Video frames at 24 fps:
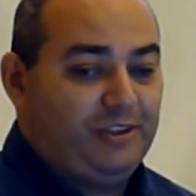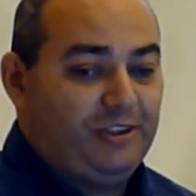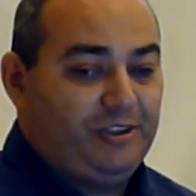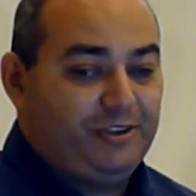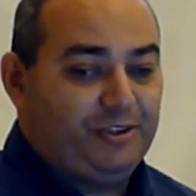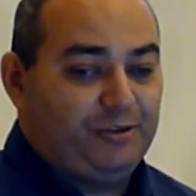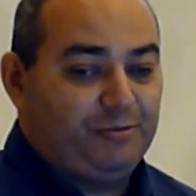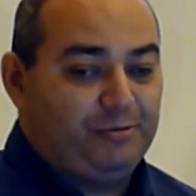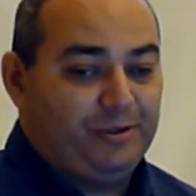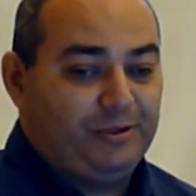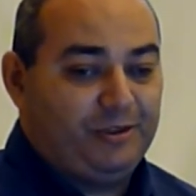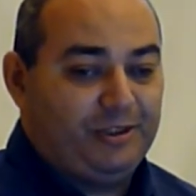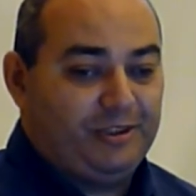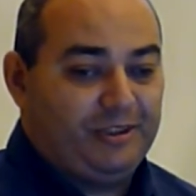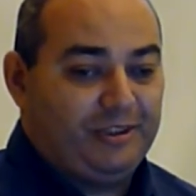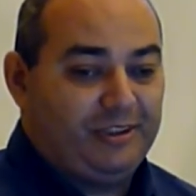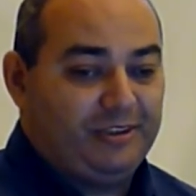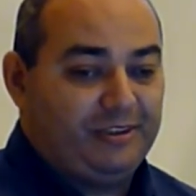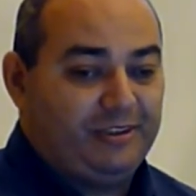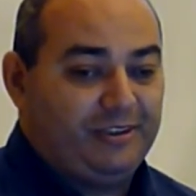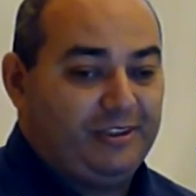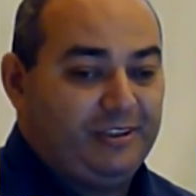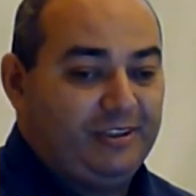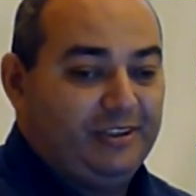who's going to be
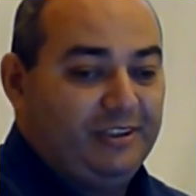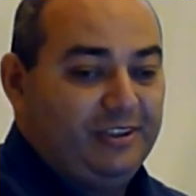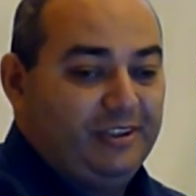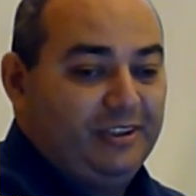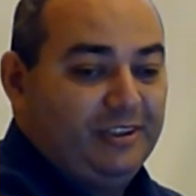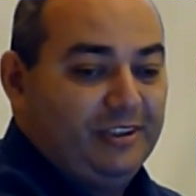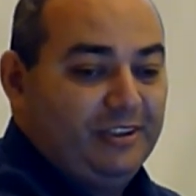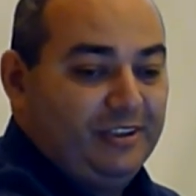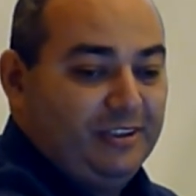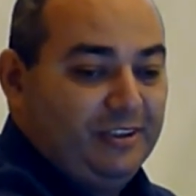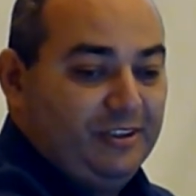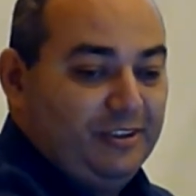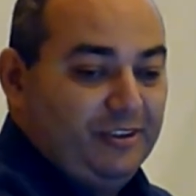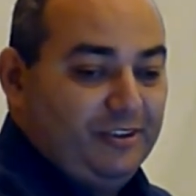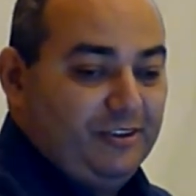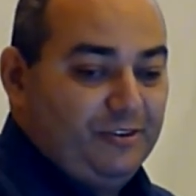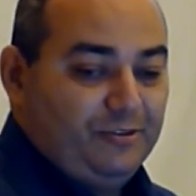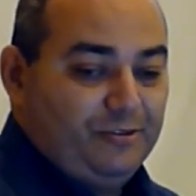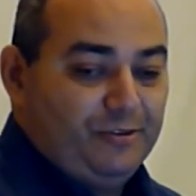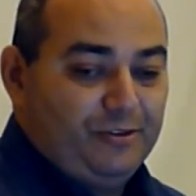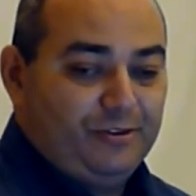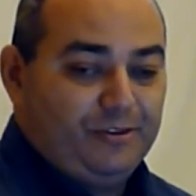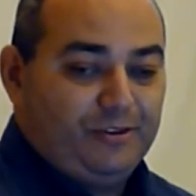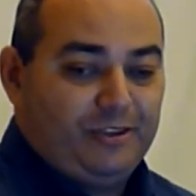the owner of the
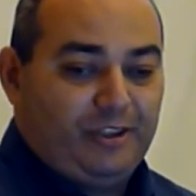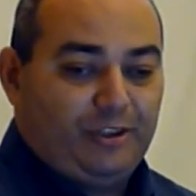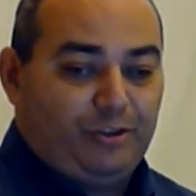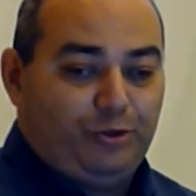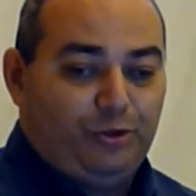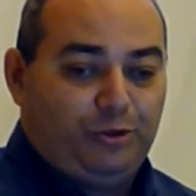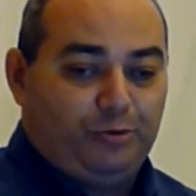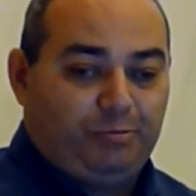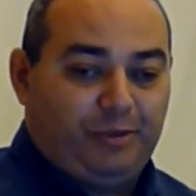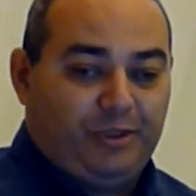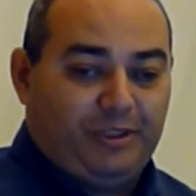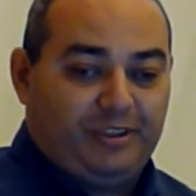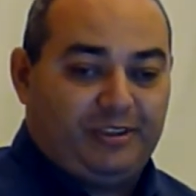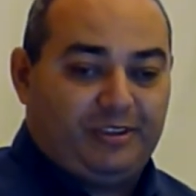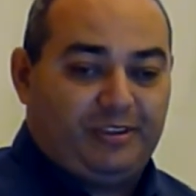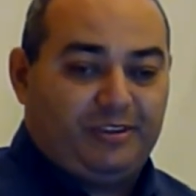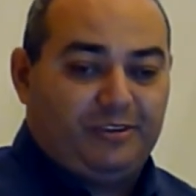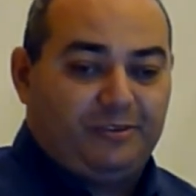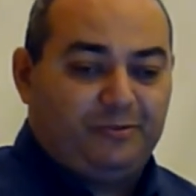allocator, which pass.